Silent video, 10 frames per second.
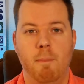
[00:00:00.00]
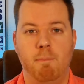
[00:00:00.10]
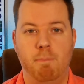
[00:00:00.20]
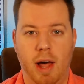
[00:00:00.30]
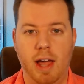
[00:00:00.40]

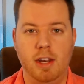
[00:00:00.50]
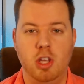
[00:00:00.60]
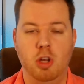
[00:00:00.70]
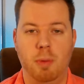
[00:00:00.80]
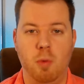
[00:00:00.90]
But
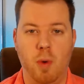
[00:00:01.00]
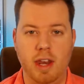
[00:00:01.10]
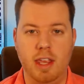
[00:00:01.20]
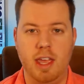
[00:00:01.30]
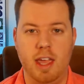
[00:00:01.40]
you'll be
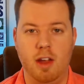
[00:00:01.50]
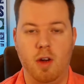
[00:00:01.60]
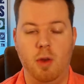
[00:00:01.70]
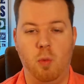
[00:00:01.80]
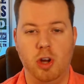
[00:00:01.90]
waiting here,
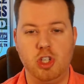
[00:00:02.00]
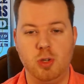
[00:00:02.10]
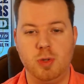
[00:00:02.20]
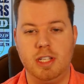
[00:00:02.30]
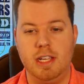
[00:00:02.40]
and once
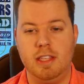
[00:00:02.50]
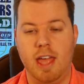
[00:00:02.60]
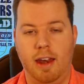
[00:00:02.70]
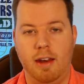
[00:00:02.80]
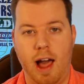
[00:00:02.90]
you see that